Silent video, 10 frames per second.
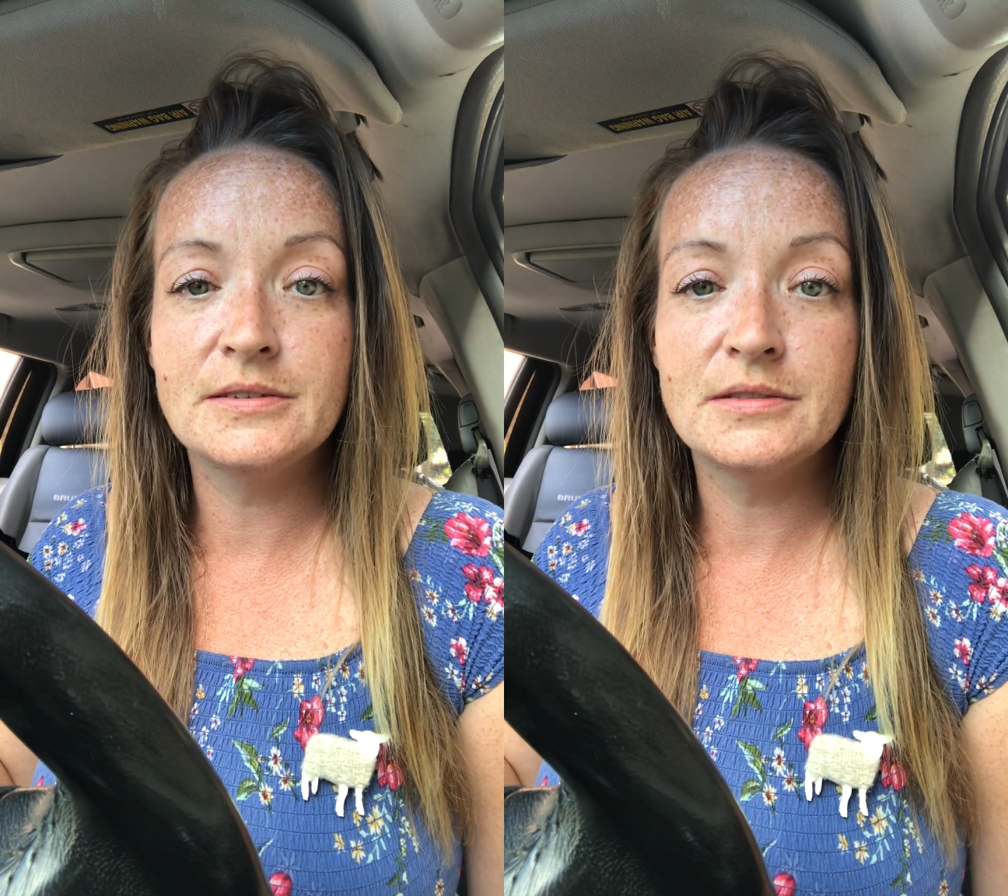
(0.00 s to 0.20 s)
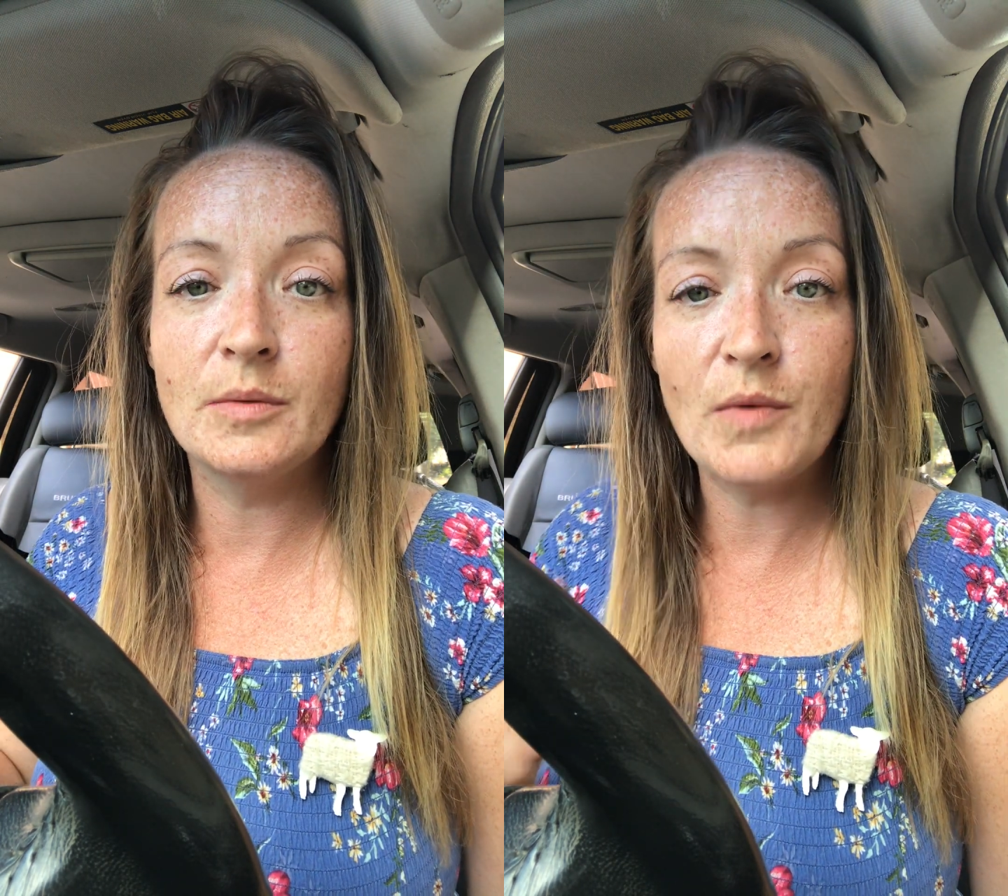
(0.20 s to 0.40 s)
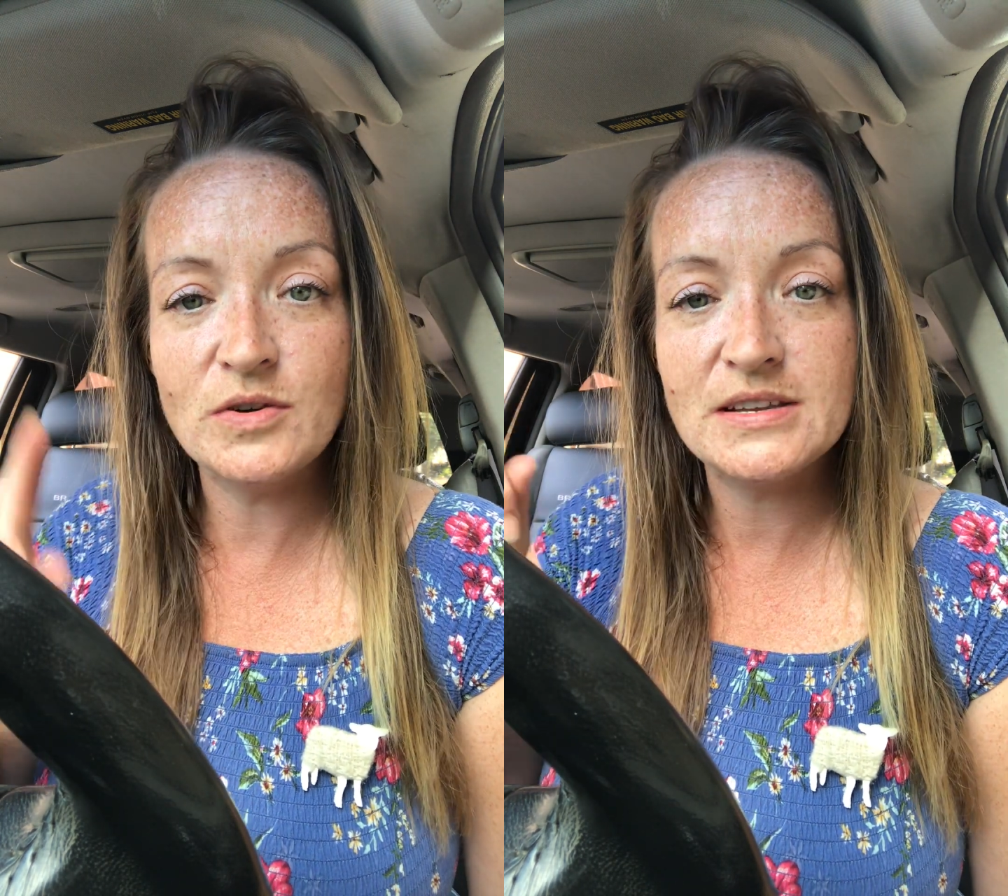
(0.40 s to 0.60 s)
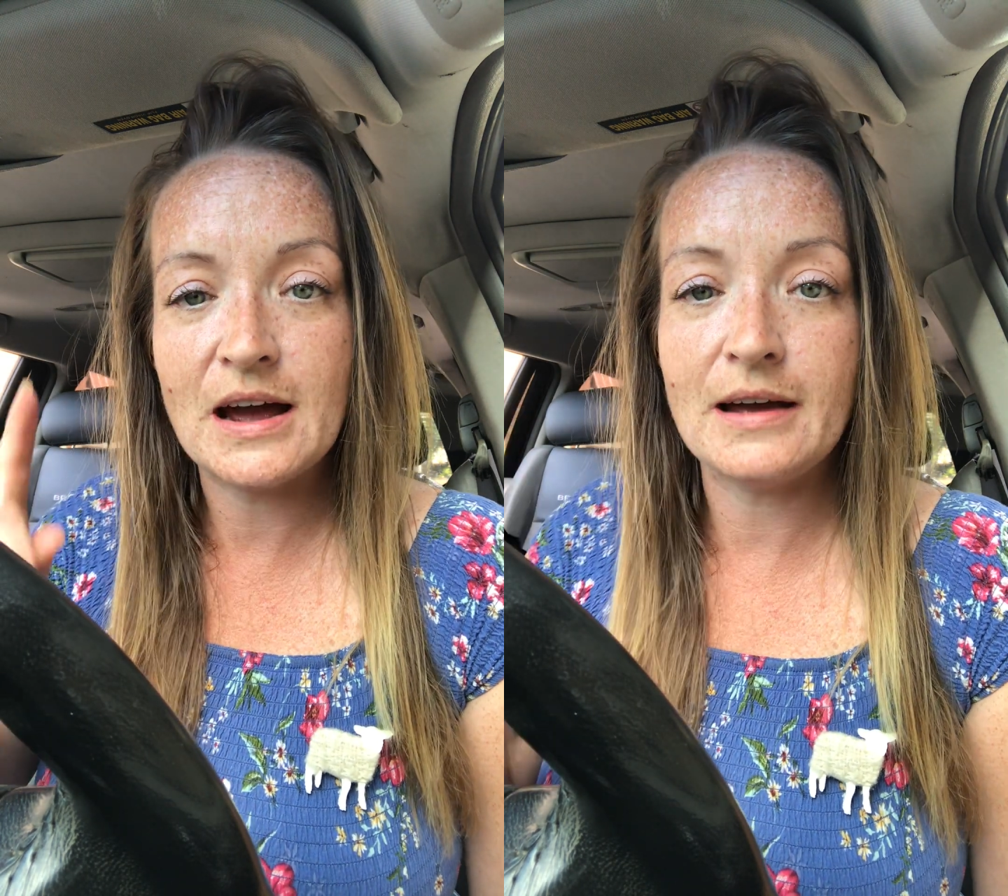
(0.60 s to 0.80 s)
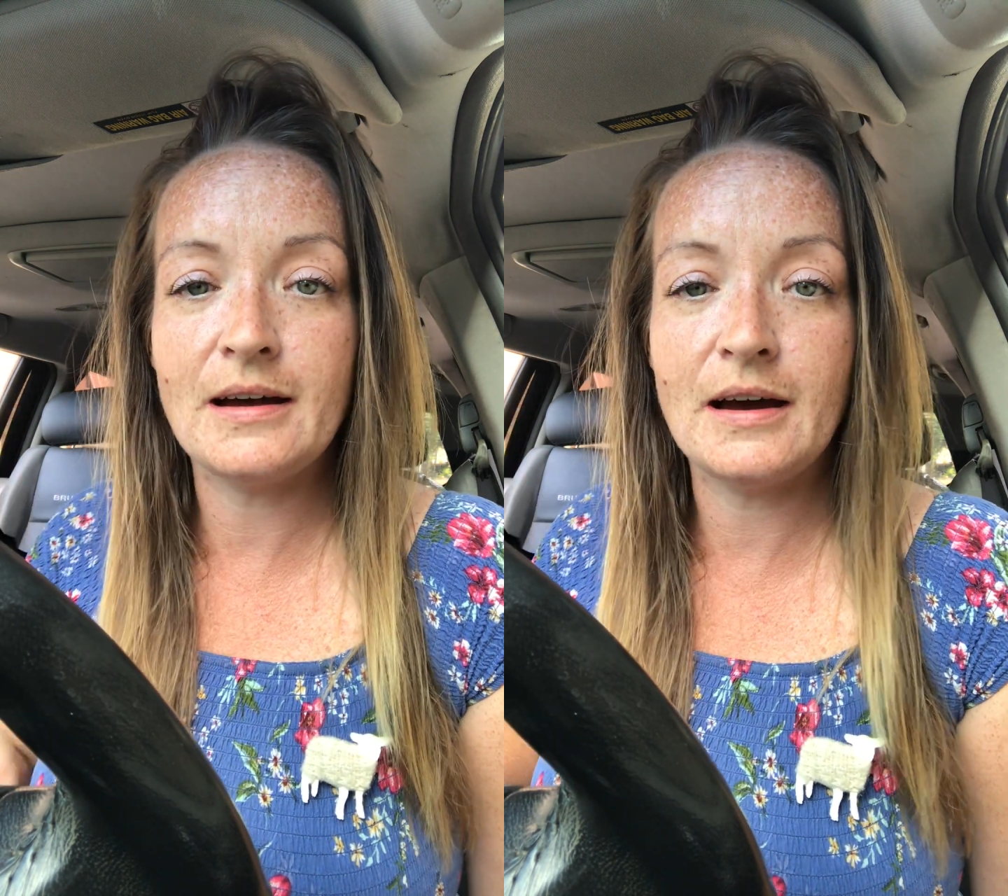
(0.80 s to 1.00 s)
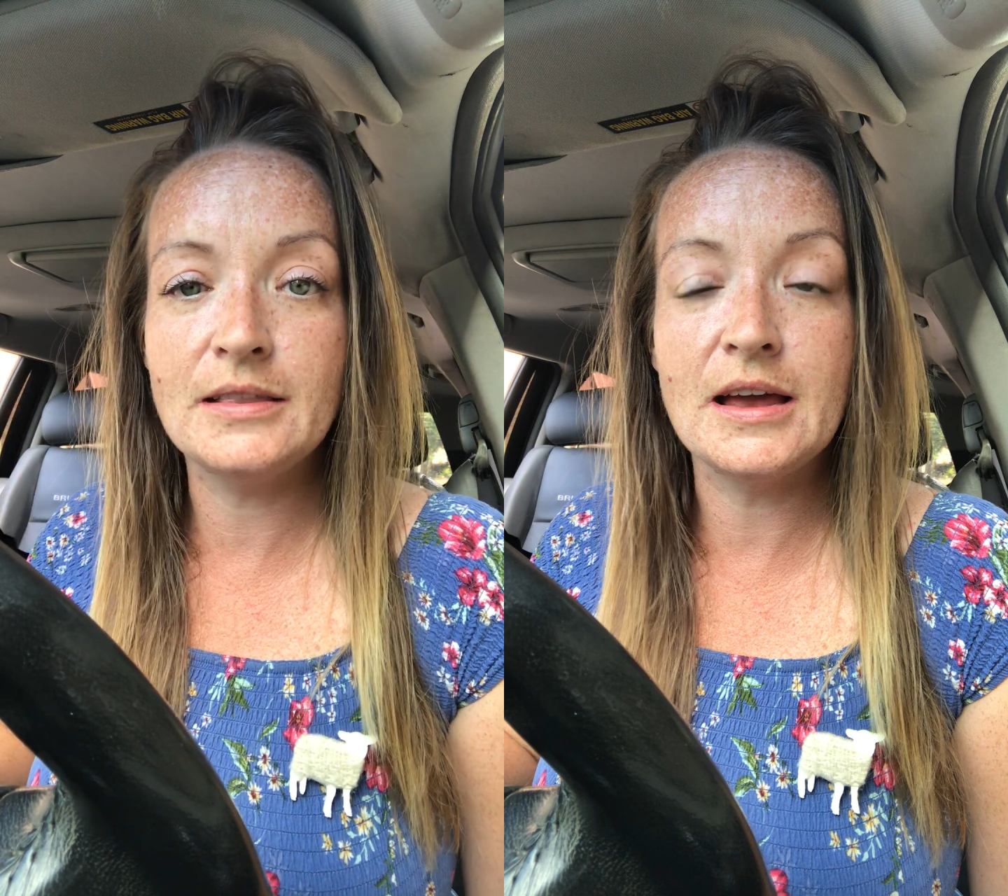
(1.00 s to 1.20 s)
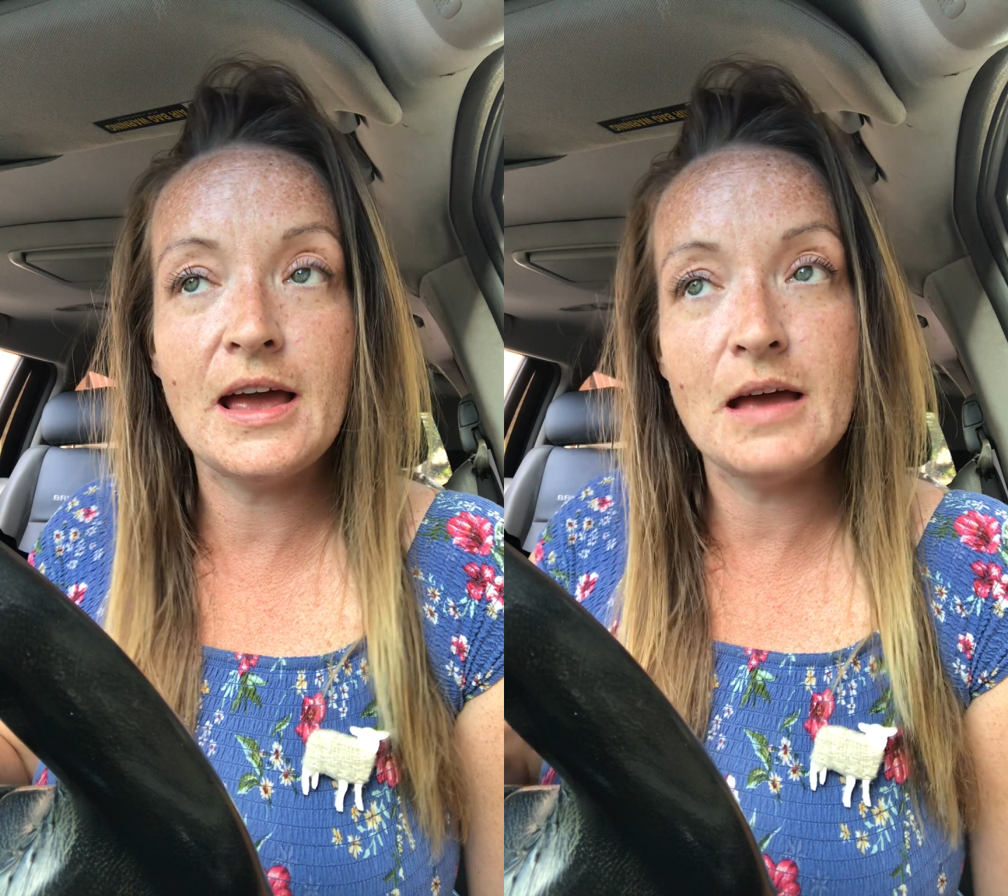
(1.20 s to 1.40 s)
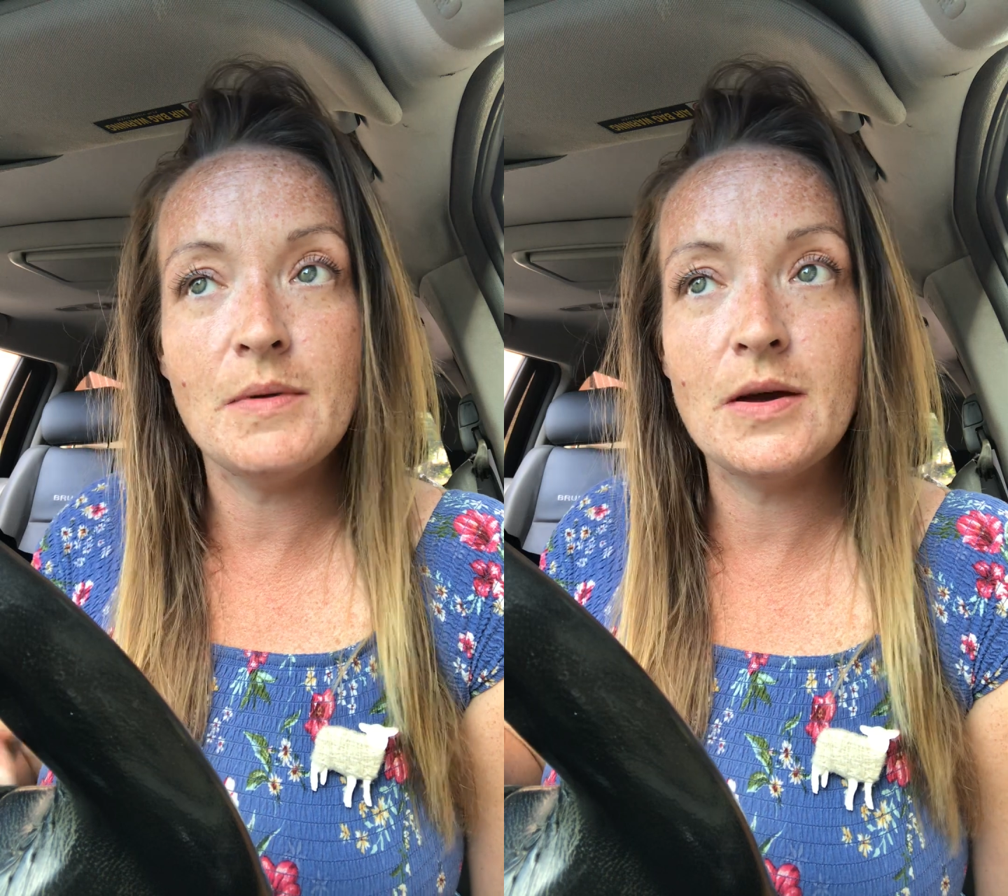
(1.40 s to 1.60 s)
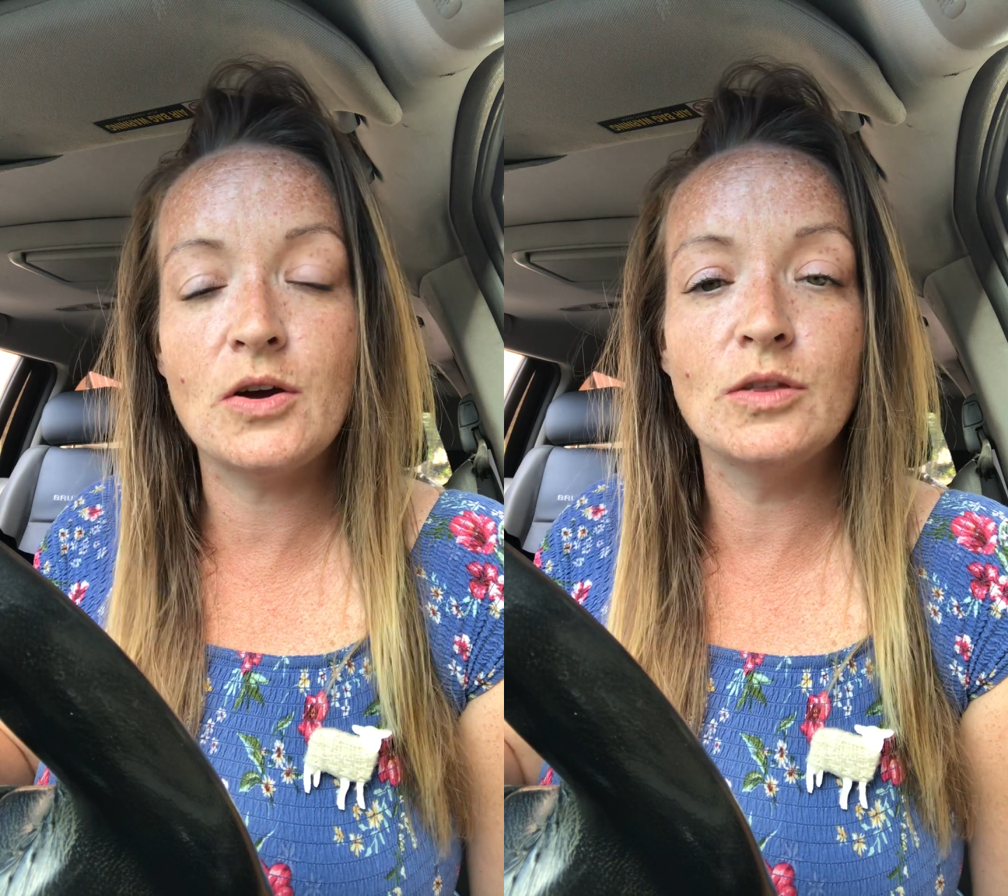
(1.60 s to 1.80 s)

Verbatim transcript: the Most High God that came here in